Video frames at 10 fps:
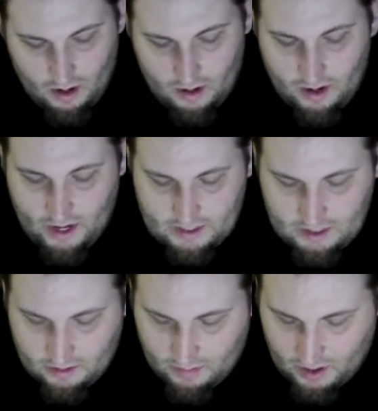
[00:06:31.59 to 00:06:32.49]
Next
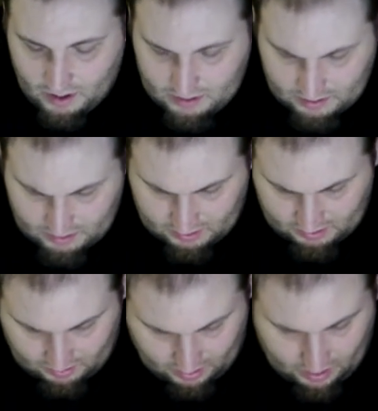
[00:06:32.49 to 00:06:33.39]
in the box,
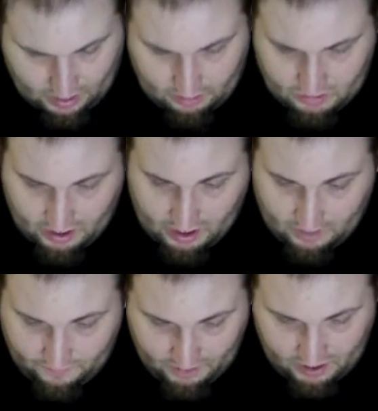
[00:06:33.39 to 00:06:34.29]
I'm trying to
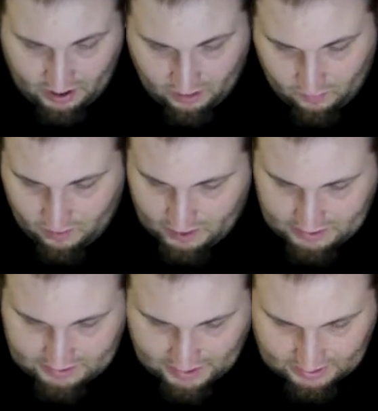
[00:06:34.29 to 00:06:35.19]
figure out what
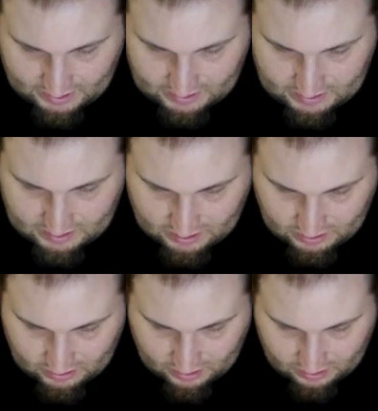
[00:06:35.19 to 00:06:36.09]
exactly this is going to
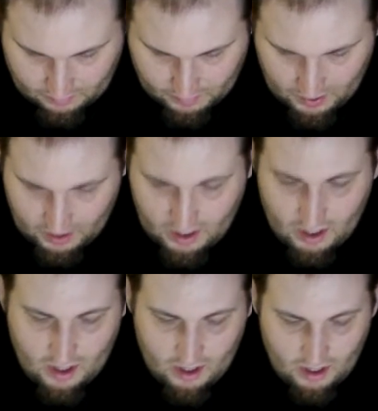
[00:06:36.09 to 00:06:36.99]
turn out to be.
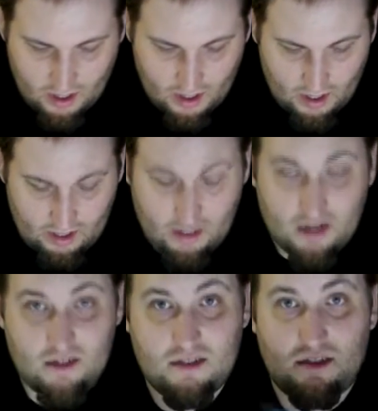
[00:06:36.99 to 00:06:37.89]
It
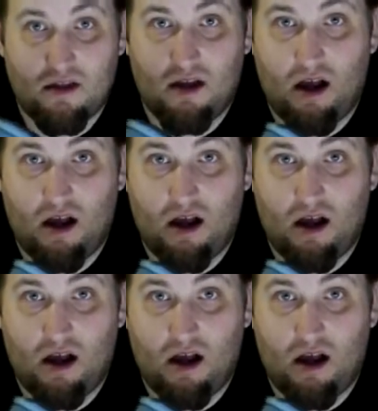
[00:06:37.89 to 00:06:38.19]
does